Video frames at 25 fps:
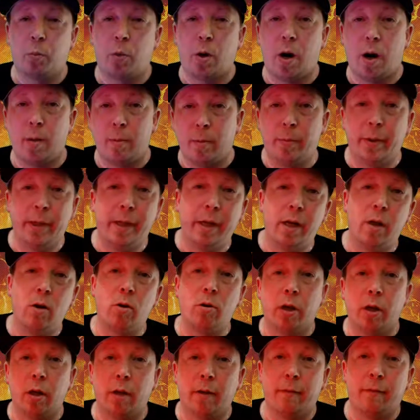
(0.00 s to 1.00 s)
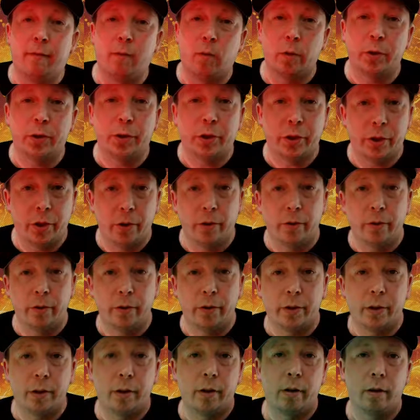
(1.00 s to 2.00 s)
Probably no good for
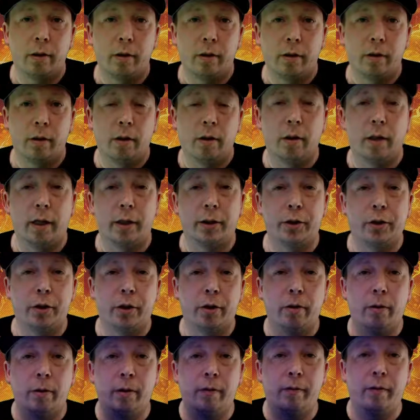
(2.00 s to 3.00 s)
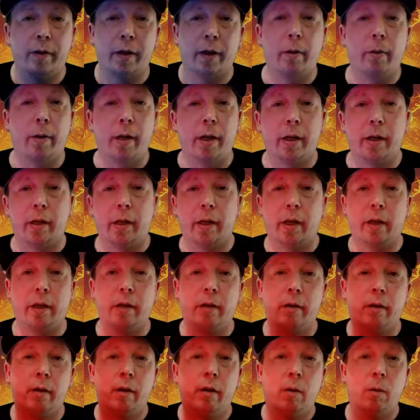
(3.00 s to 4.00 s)
student unless you're doing video
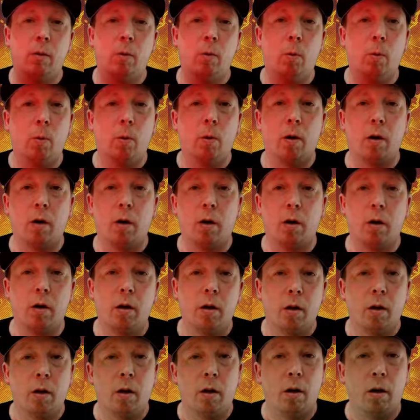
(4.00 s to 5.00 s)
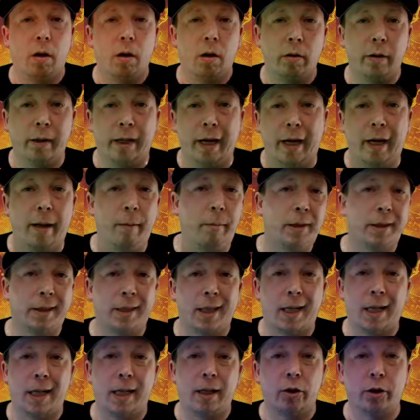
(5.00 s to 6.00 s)
editing or game
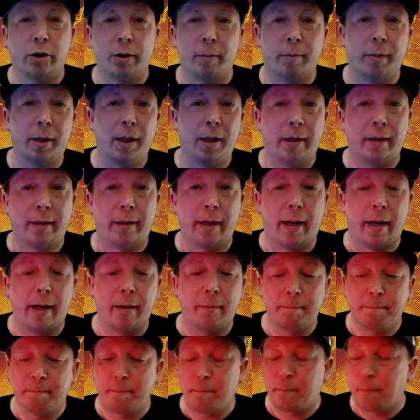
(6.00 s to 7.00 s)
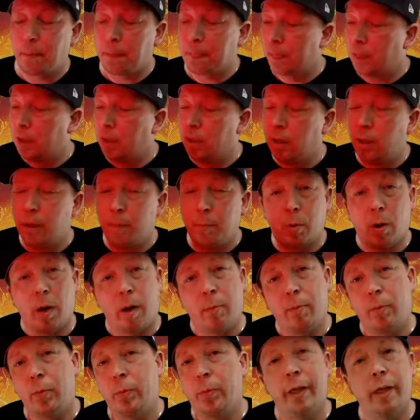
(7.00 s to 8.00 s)
design or something like that.
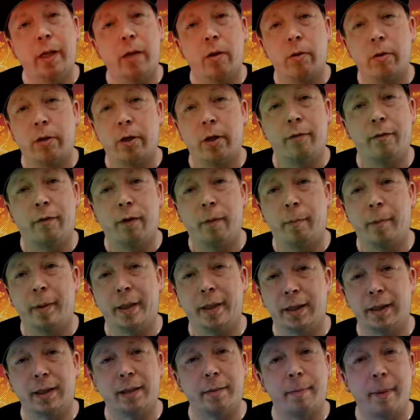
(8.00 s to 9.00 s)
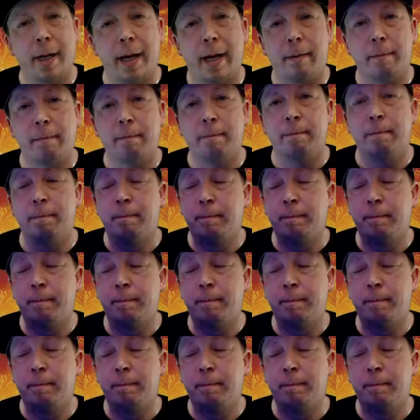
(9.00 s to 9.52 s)
Probably no good for a businessman